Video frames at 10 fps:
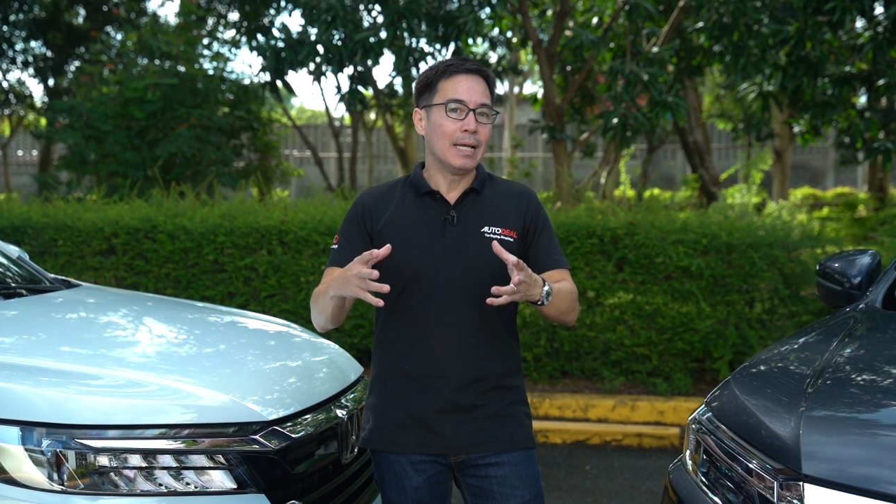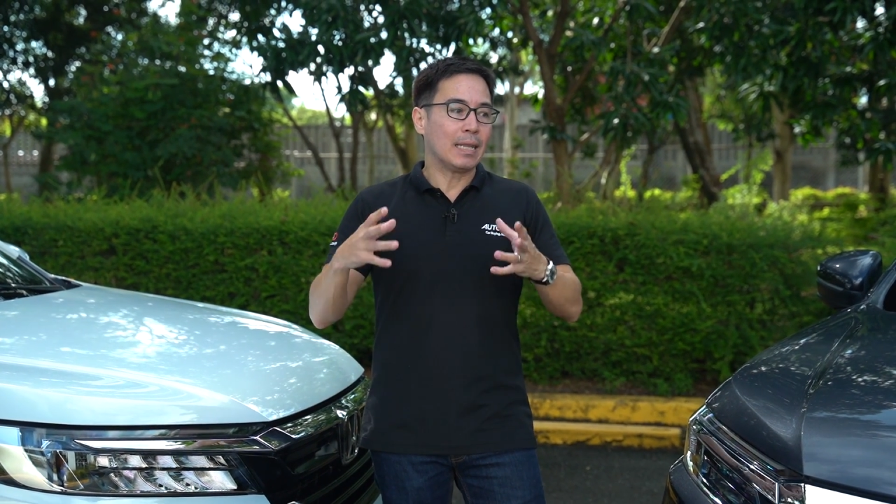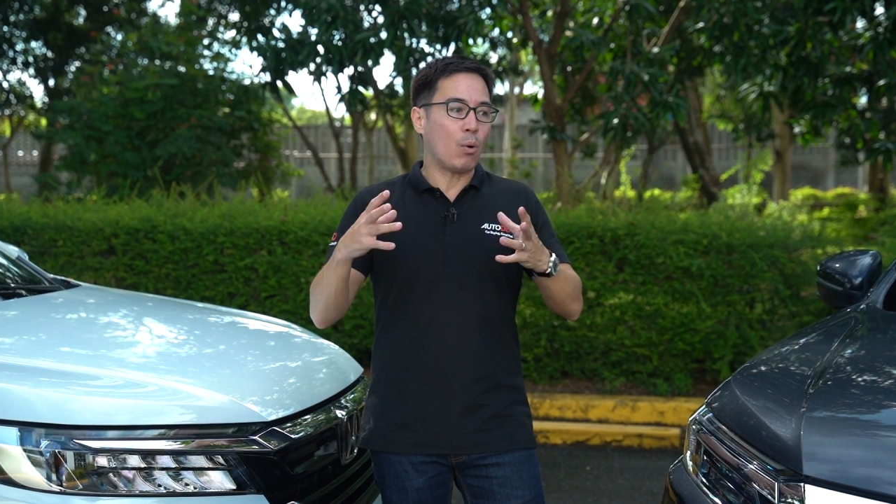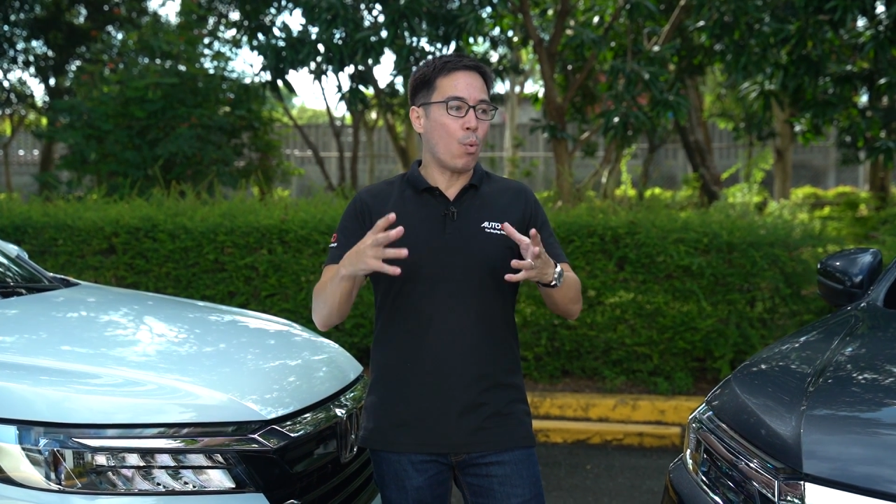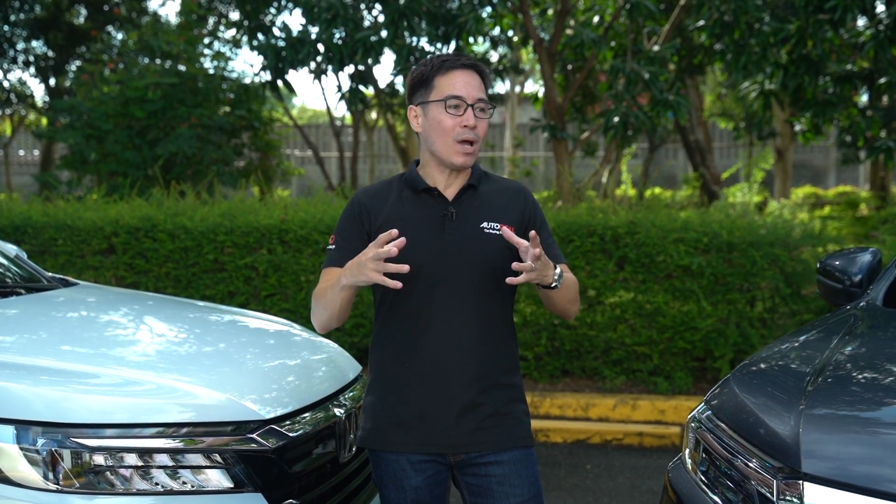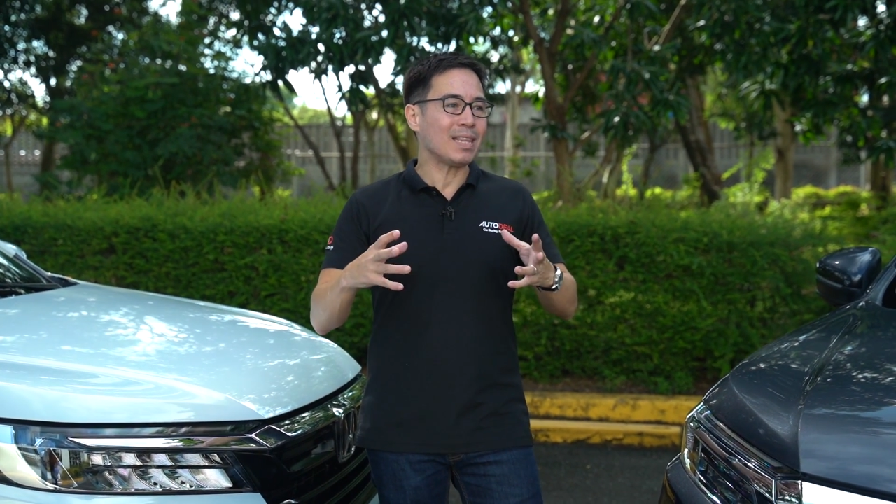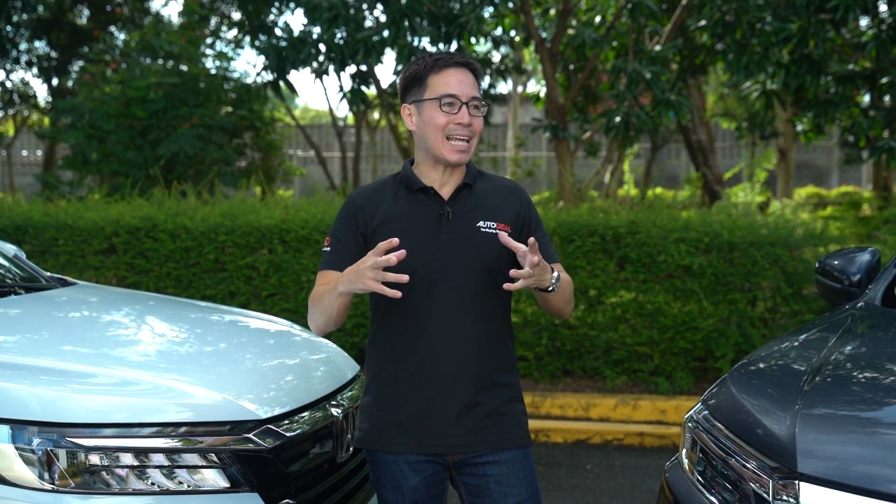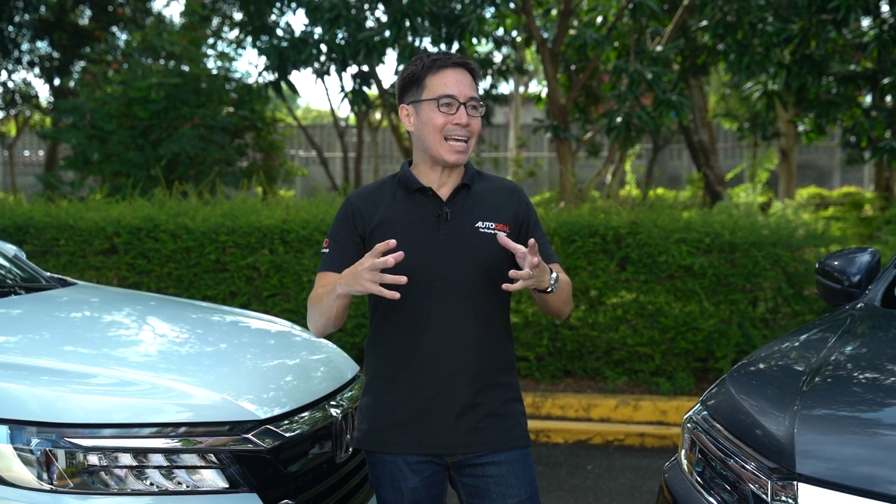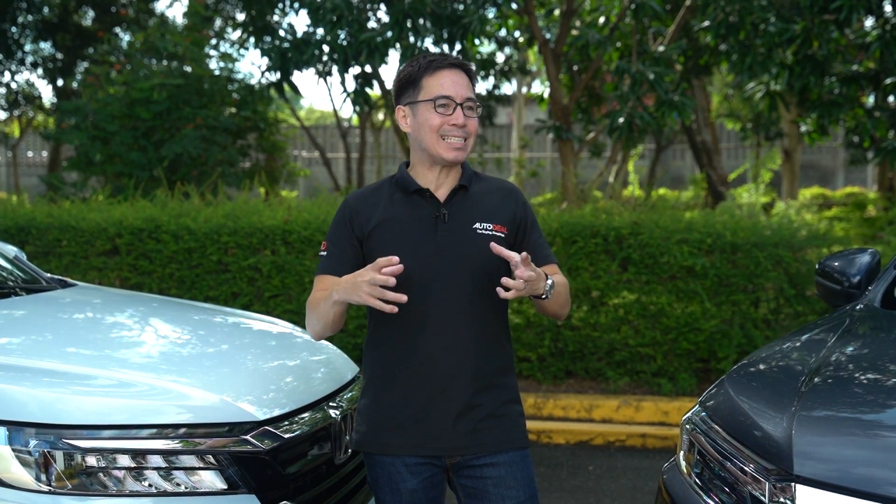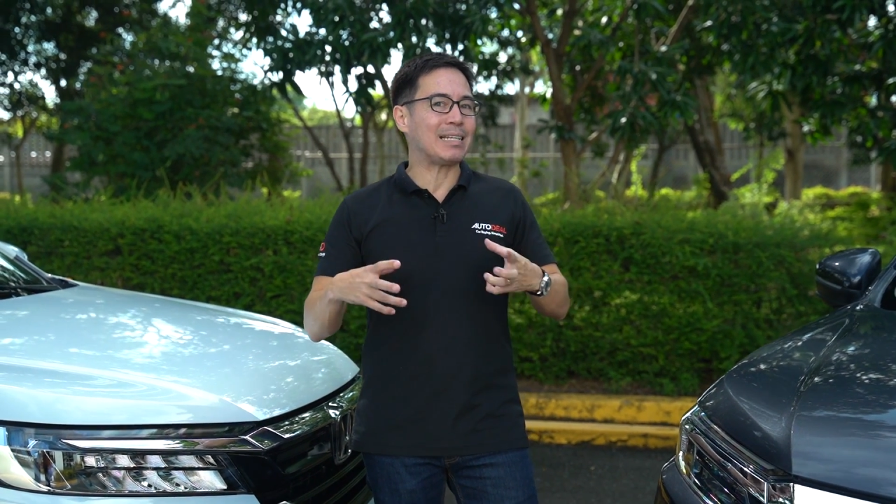the one that
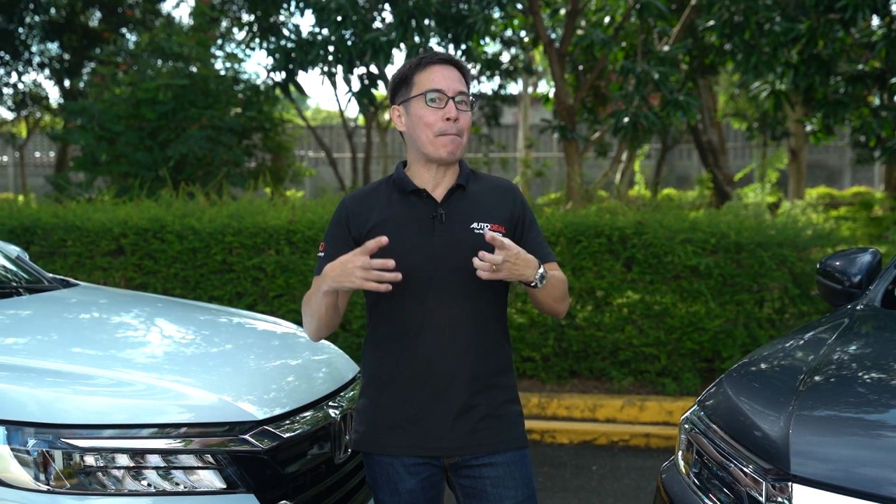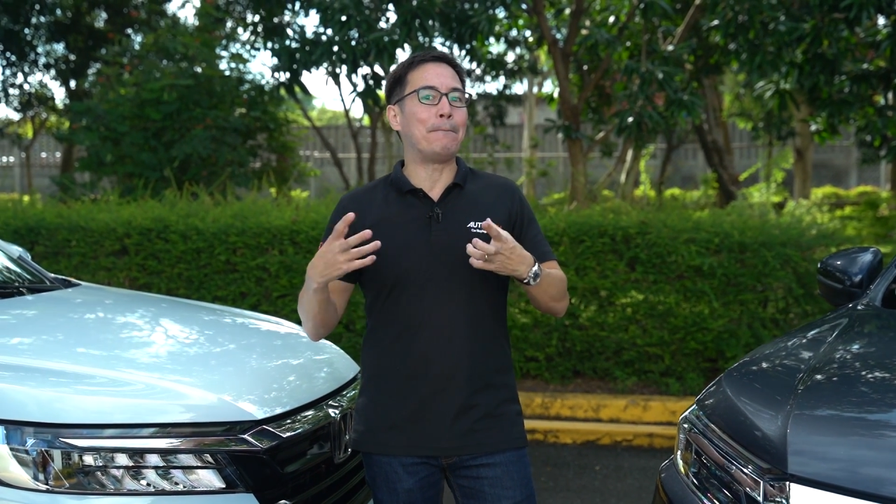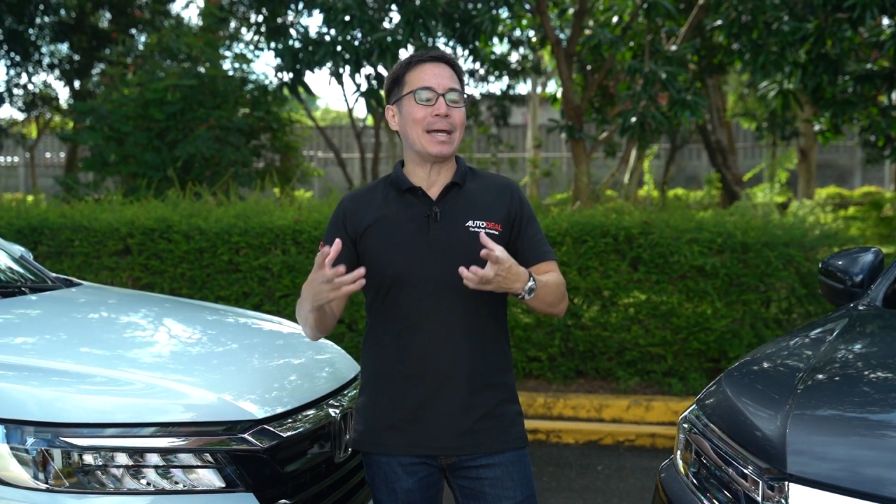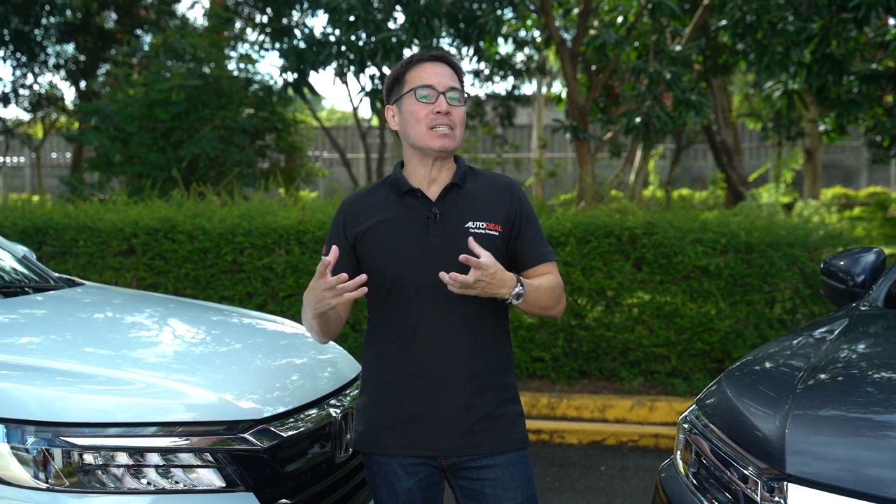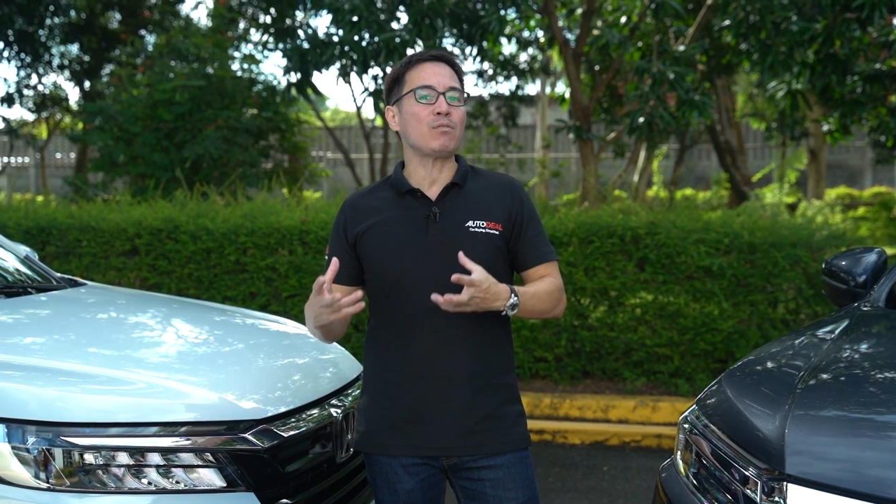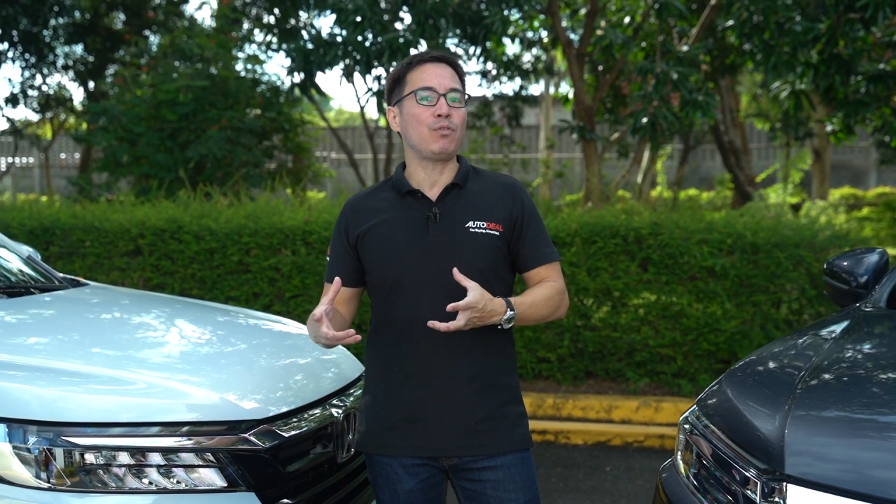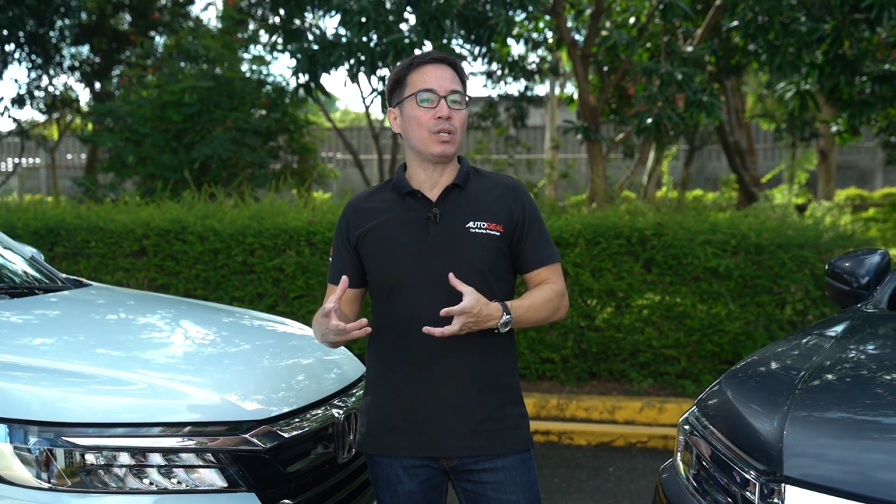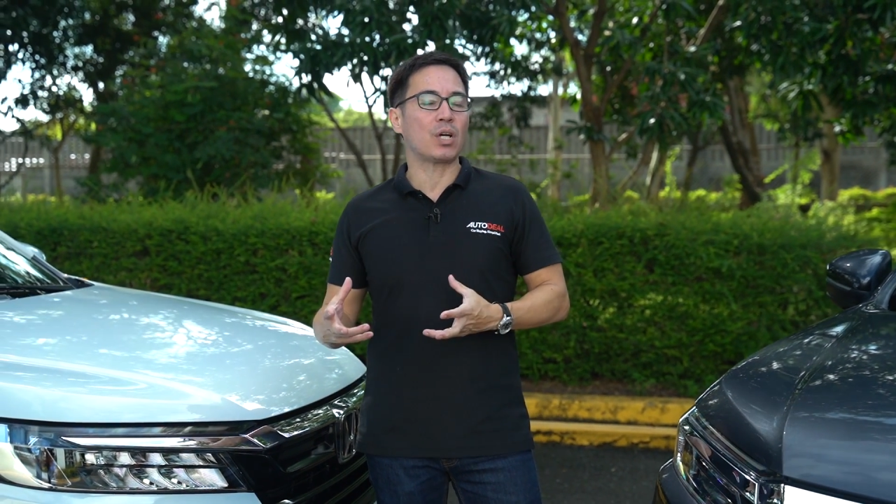has the best fuel